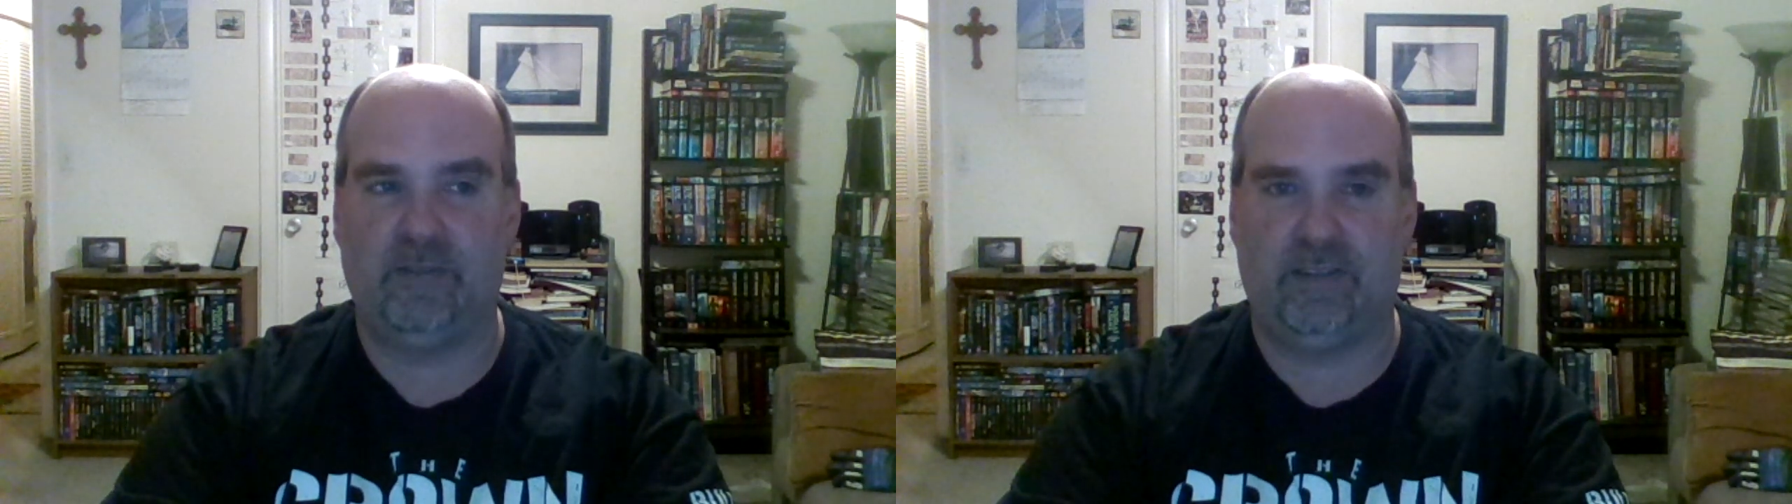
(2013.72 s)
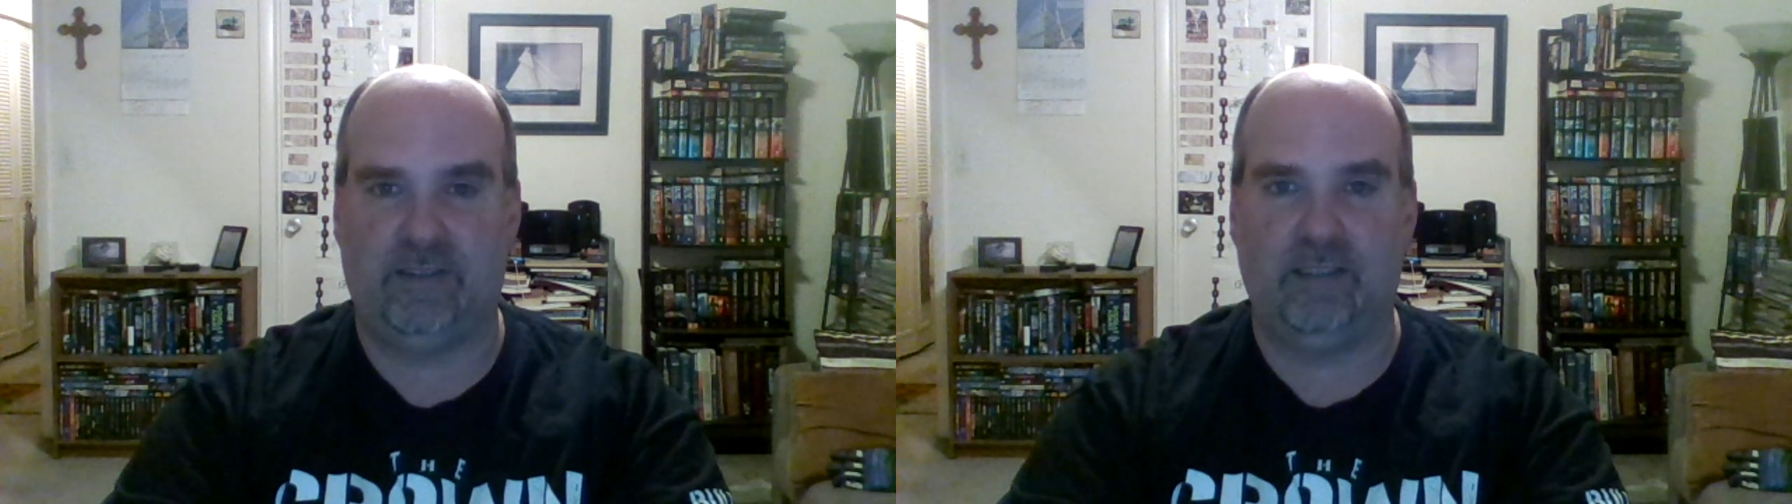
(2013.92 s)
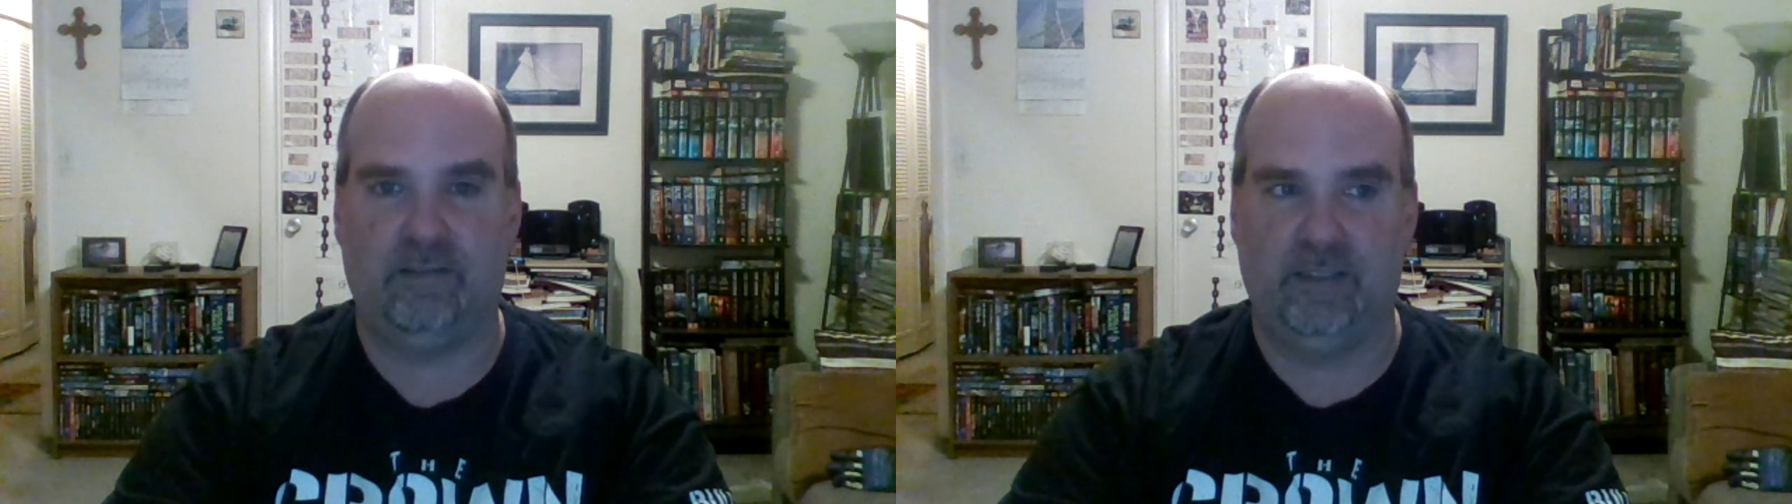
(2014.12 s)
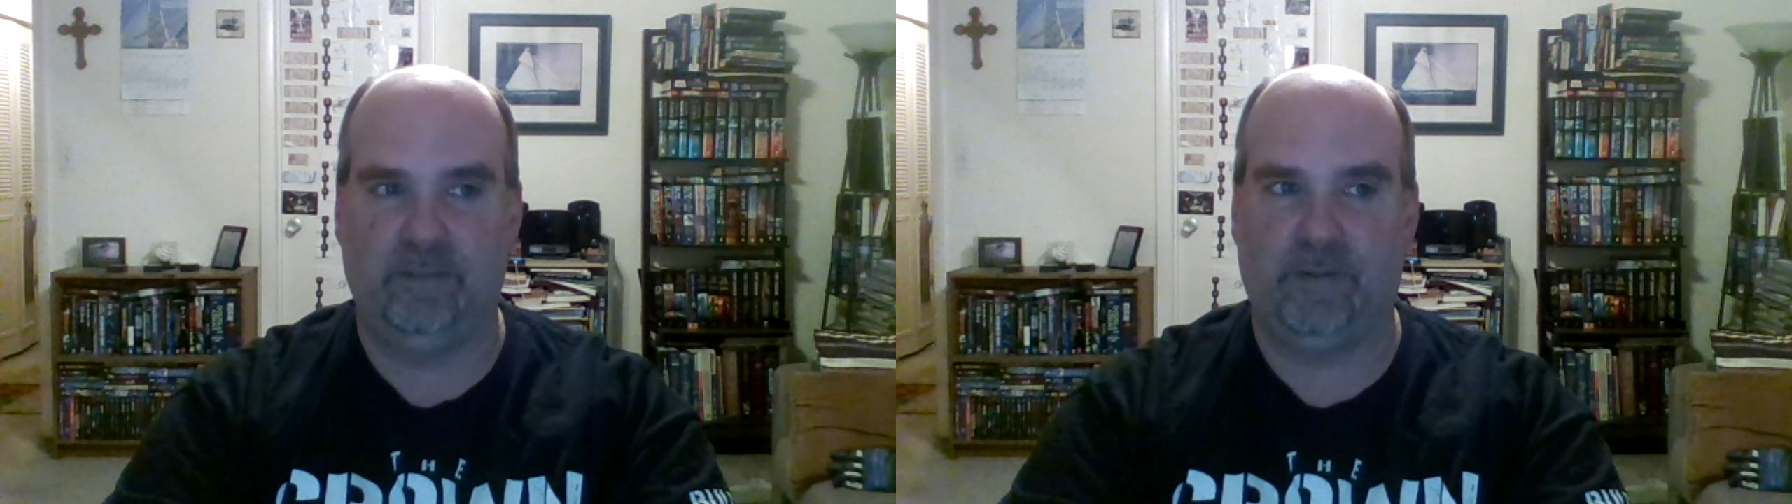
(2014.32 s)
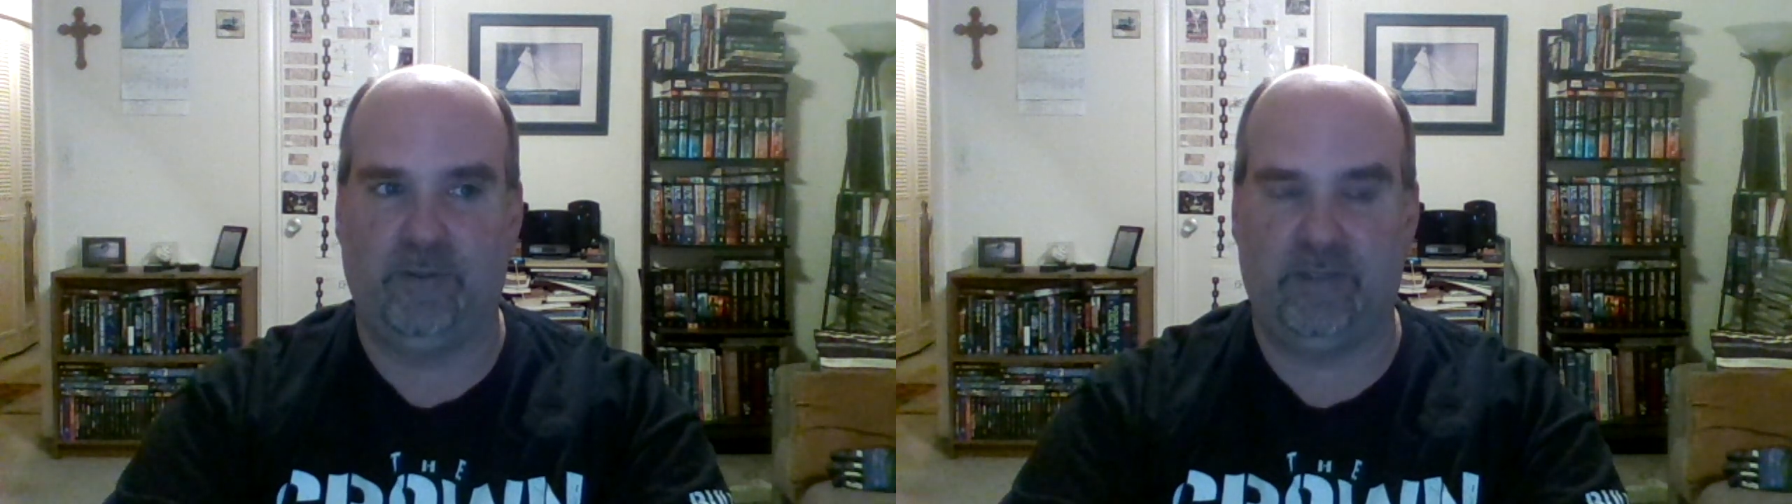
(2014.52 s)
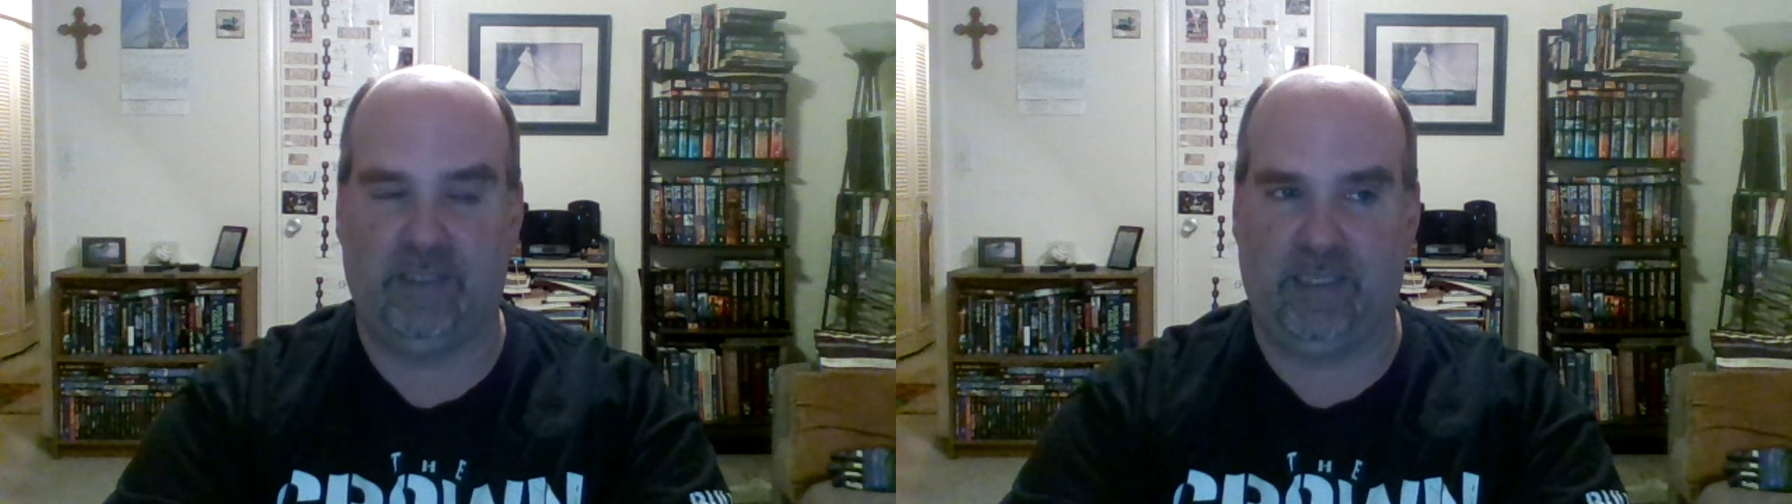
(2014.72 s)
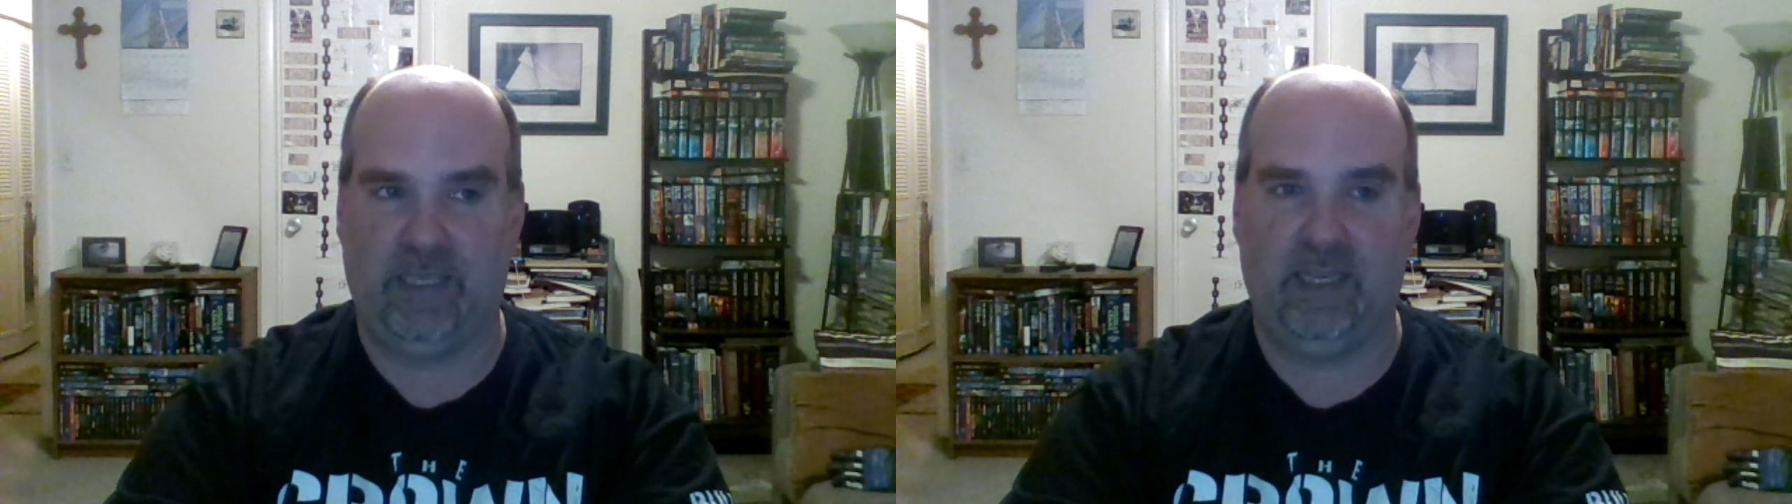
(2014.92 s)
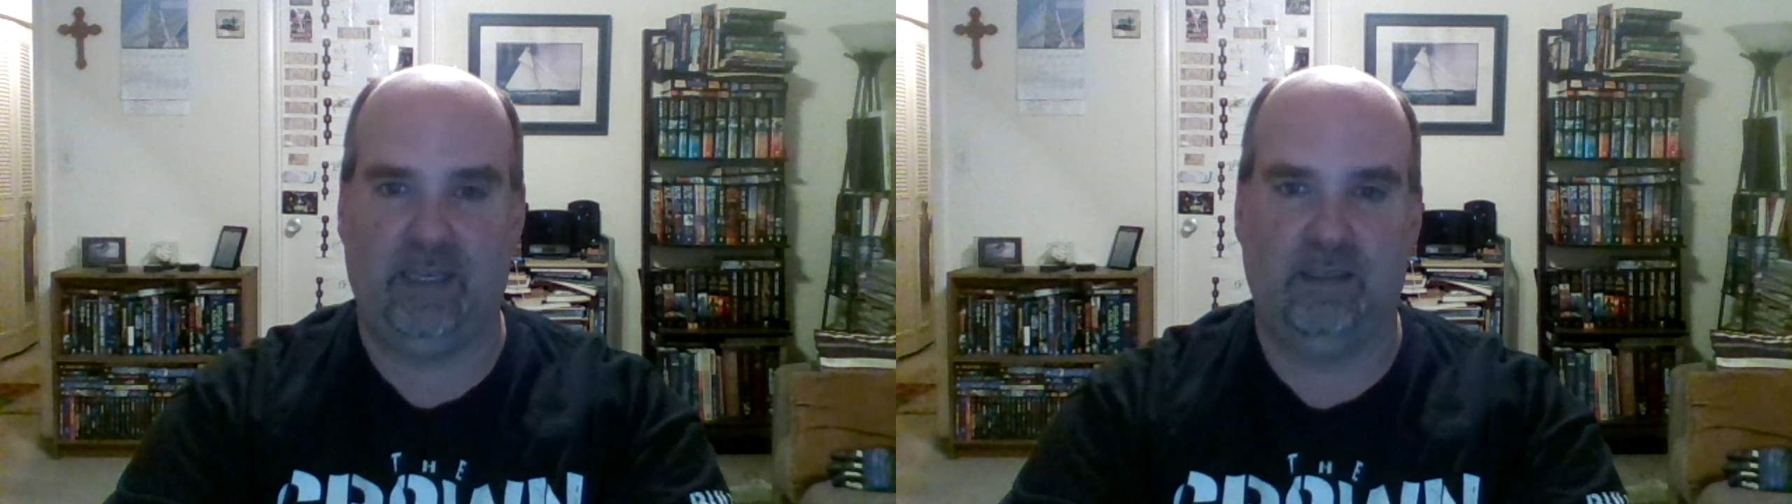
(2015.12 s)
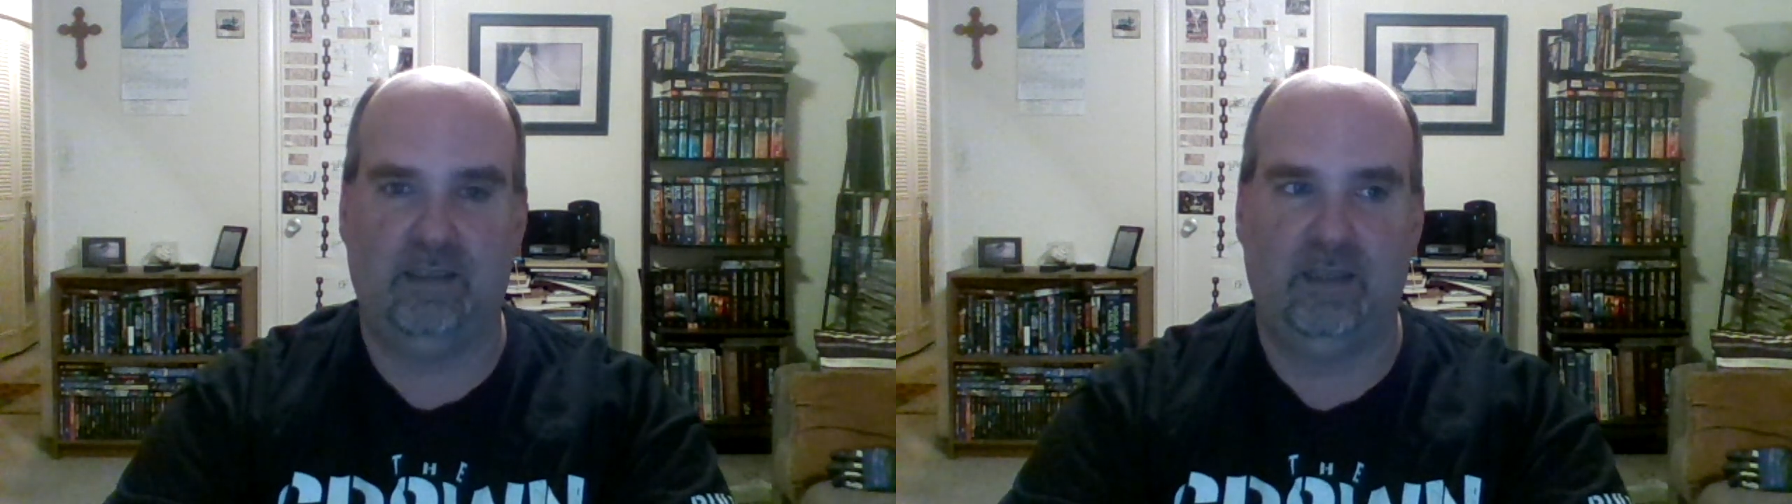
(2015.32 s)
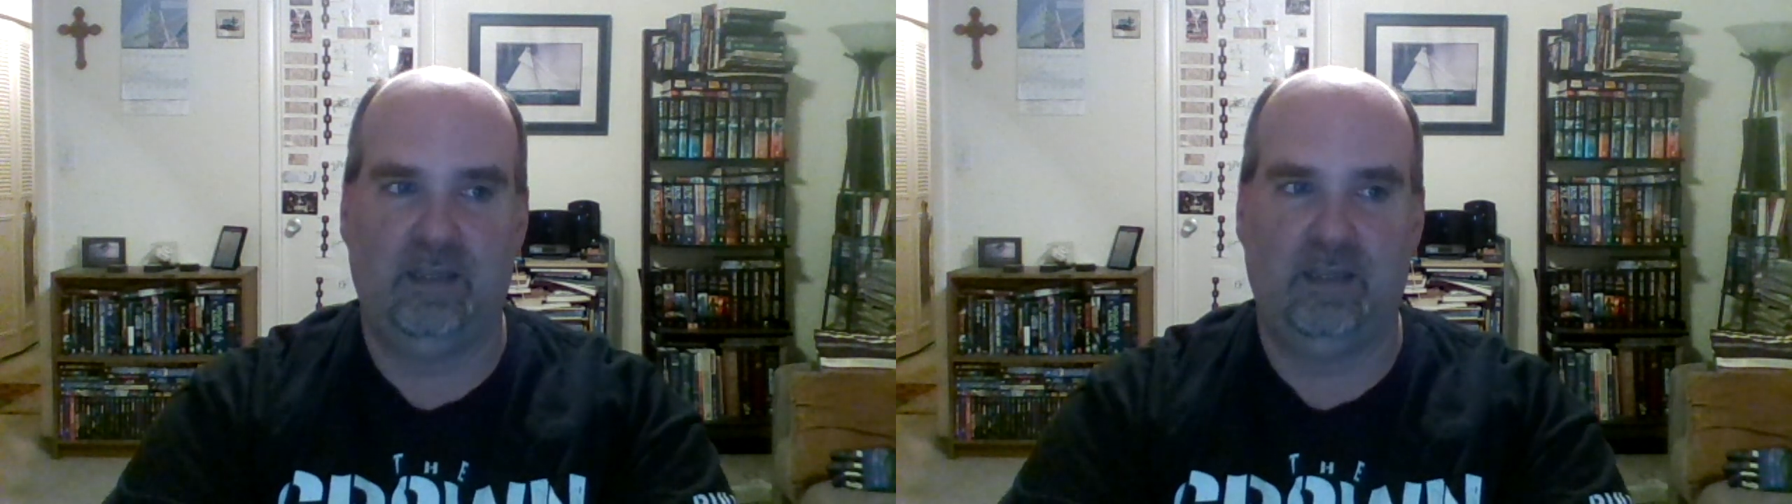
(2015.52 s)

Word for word: But then he just like took the top rope off,